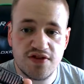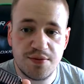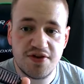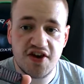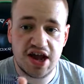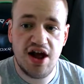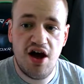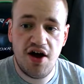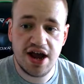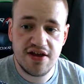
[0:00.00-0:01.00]
a particular
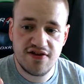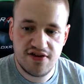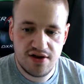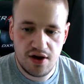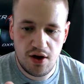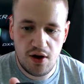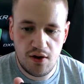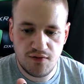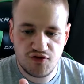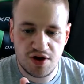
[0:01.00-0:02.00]
height
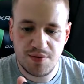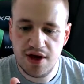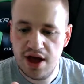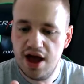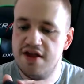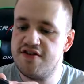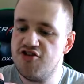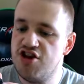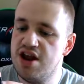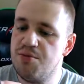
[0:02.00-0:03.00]
of trim, there's
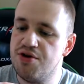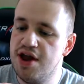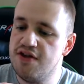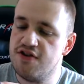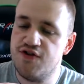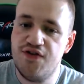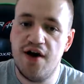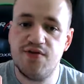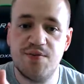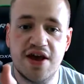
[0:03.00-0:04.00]
actually a number on here. It says
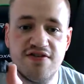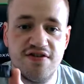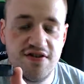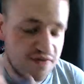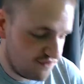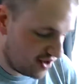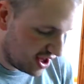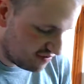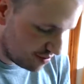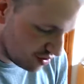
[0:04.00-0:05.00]
5. So I'm guessing this is a
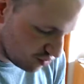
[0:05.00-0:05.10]
5mm